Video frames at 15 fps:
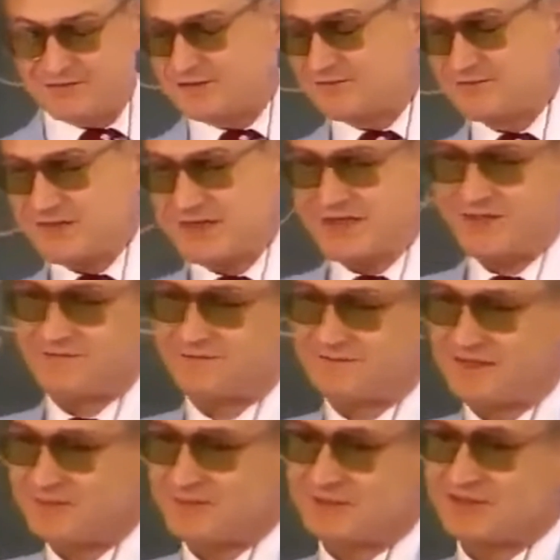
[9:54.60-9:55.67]
Even if they have
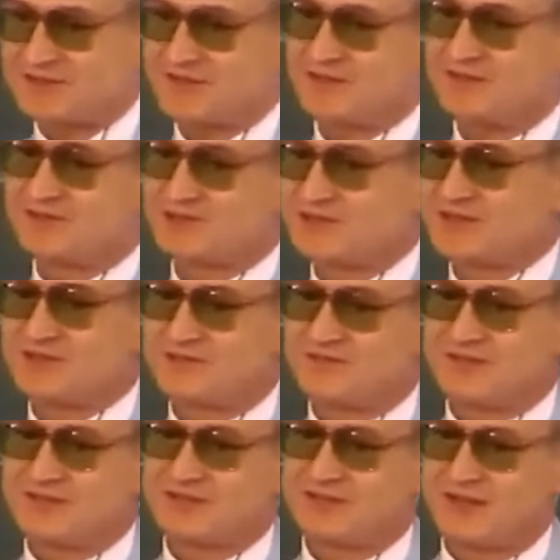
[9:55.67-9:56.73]
10% increase
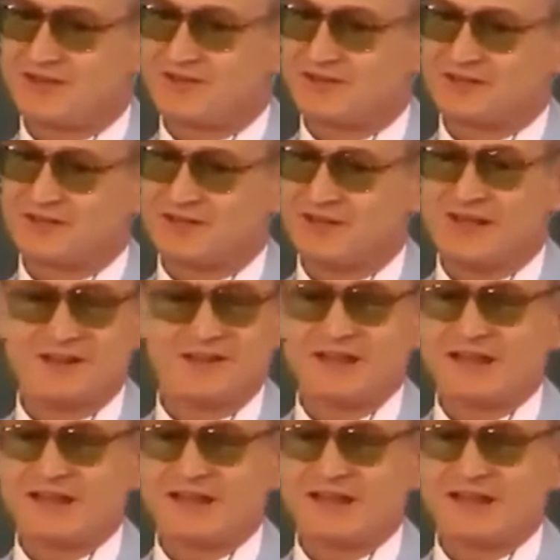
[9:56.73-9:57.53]
of their salaries,